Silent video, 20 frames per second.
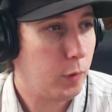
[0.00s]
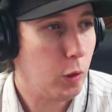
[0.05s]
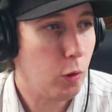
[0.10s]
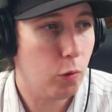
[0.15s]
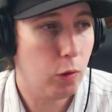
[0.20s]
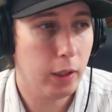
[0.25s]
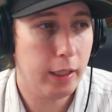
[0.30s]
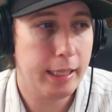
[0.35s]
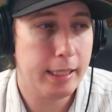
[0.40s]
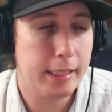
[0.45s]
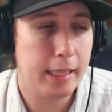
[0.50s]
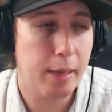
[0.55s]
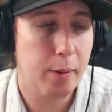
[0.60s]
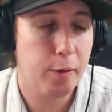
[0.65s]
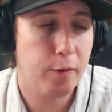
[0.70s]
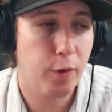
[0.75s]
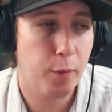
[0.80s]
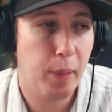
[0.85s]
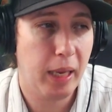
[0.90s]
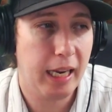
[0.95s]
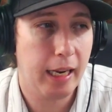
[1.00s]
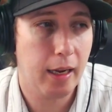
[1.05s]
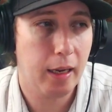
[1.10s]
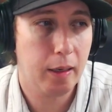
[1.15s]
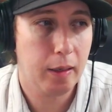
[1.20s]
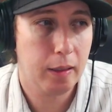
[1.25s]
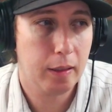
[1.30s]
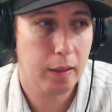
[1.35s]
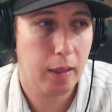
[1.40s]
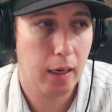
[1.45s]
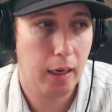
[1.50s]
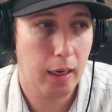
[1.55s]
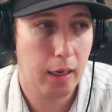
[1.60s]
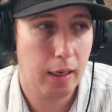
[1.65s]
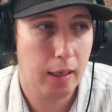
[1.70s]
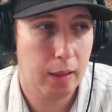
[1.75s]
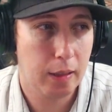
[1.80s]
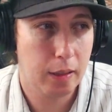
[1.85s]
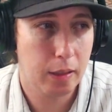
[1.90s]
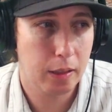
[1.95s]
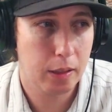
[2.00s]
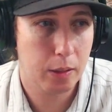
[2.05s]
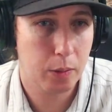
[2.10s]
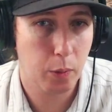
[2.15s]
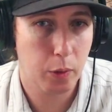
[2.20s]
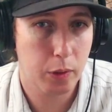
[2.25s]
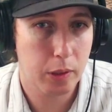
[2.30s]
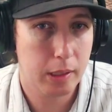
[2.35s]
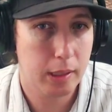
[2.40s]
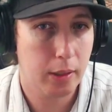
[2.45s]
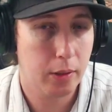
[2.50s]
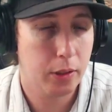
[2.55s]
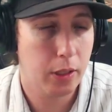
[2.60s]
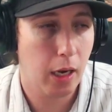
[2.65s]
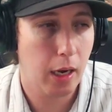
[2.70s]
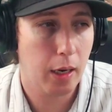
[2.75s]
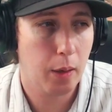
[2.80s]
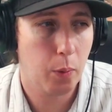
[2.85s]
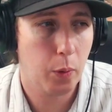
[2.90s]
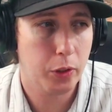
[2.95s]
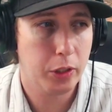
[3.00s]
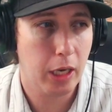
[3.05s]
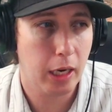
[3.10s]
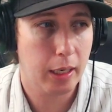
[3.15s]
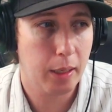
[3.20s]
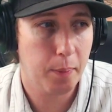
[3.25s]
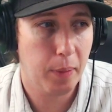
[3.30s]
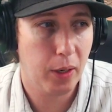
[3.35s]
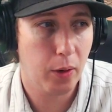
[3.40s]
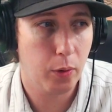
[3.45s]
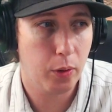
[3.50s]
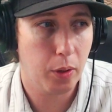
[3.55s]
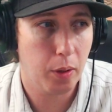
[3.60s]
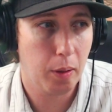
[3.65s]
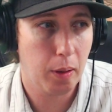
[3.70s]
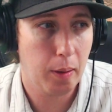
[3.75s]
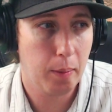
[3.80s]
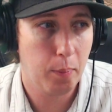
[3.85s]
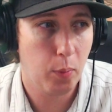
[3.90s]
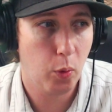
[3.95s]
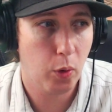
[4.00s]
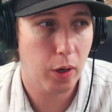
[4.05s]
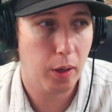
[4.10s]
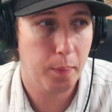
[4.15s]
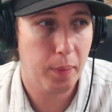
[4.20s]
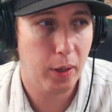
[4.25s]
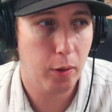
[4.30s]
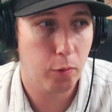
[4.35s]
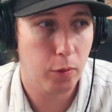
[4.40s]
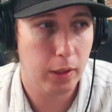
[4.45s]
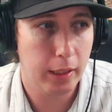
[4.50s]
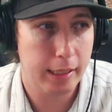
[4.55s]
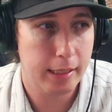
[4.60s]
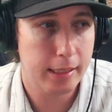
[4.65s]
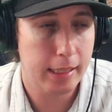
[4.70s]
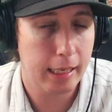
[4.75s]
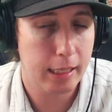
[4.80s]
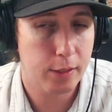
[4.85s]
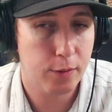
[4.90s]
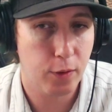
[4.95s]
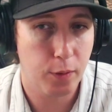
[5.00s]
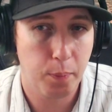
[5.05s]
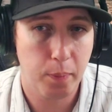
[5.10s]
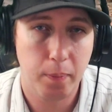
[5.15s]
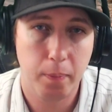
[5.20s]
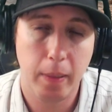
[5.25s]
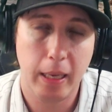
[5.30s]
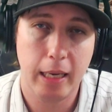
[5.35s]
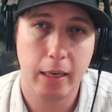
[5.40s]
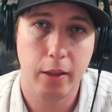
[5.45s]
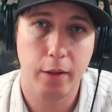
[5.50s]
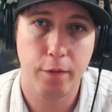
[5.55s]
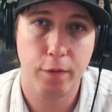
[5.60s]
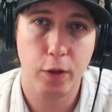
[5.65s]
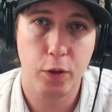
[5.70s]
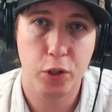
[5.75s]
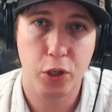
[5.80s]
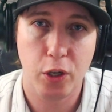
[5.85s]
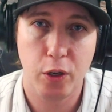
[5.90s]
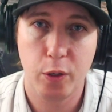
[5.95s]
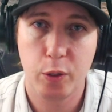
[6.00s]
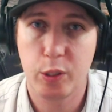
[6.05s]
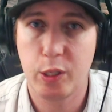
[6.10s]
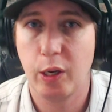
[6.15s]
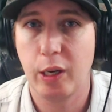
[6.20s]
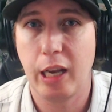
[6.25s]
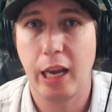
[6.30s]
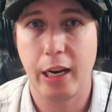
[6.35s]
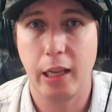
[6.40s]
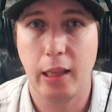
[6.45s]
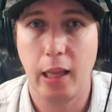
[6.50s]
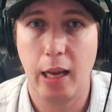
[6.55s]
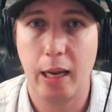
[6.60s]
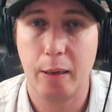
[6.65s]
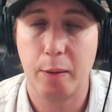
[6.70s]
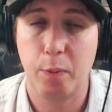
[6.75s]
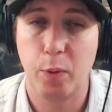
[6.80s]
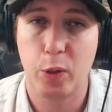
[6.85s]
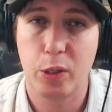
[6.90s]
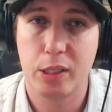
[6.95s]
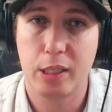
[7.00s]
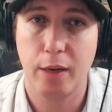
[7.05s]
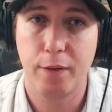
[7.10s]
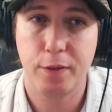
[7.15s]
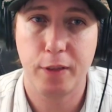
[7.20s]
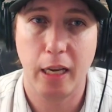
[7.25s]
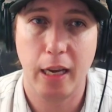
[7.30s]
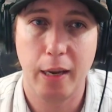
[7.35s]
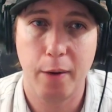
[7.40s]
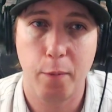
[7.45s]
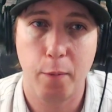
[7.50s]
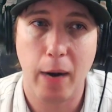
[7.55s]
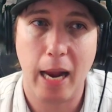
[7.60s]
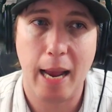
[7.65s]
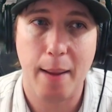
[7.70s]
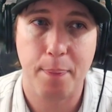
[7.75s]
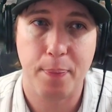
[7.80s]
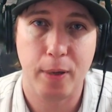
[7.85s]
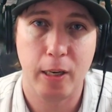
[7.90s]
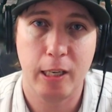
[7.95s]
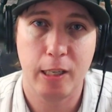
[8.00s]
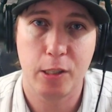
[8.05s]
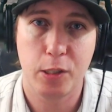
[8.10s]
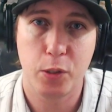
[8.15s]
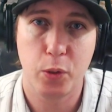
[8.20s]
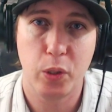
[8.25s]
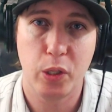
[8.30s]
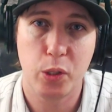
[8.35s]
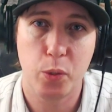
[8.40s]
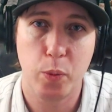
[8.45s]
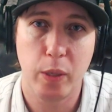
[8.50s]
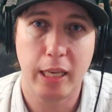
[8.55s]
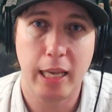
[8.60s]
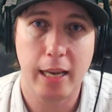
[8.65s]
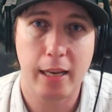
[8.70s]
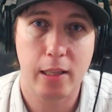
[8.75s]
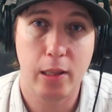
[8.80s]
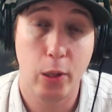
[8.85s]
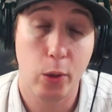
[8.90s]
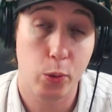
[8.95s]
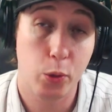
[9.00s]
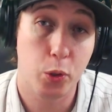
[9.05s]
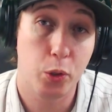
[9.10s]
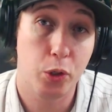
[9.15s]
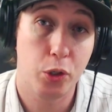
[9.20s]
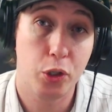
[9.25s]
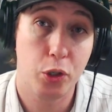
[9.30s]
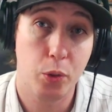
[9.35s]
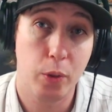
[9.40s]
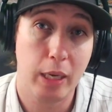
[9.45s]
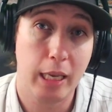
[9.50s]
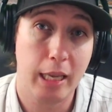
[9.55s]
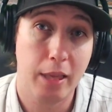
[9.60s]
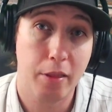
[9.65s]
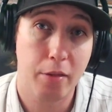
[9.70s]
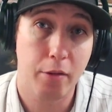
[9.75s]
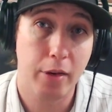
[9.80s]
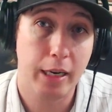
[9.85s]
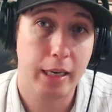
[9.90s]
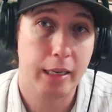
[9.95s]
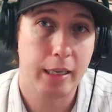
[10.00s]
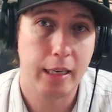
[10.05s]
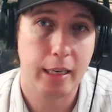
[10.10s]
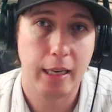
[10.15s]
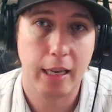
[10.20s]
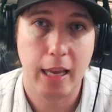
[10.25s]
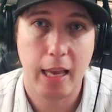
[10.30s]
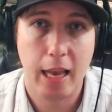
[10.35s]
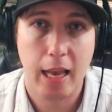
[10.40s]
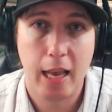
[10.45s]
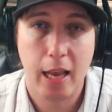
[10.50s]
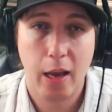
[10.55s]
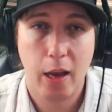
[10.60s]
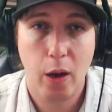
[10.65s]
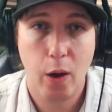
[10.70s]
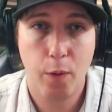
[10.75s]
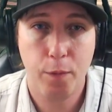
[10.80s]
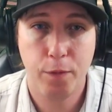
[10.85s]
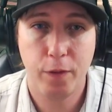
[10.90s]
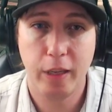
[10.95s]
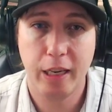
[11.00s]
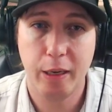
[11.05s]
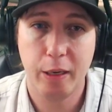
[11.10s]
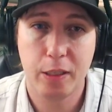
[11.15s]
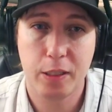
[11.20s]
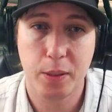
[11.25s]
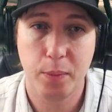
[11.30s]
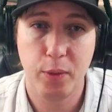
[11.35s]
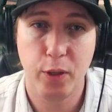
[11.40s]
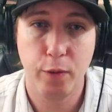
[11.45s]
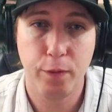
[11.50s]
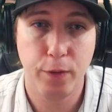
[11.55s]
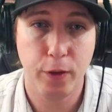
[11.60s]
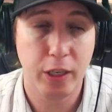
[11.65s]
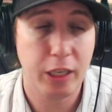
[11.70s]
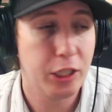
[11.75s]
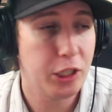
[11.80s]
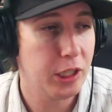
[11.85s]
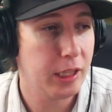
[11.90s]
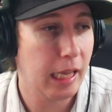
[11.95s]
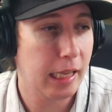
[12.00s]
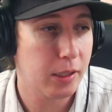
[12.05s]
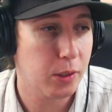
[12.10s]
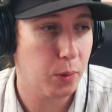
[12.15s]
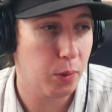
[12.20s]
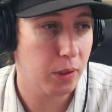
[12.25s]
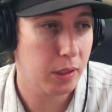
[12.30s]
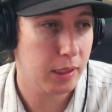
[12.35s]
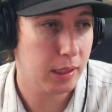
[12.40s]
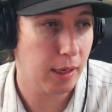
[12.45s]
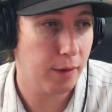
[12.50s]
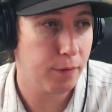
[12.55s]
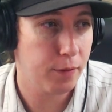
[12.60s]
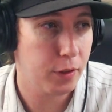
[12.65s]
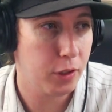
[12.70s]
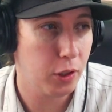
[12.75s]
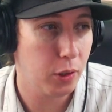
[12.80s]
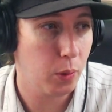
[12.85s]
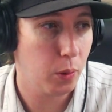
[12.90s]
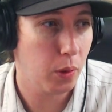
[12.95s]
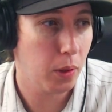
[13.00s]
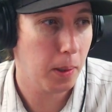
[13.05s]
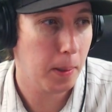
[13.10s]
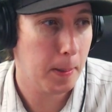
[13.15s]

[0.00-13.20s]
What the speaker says: Release date for beta. We'll talk about more about release dates for beta in the future. Still got a lot more stuff to unwrap as soon as we get closer to E3. Hopefully some new footage and that sort of stuff too.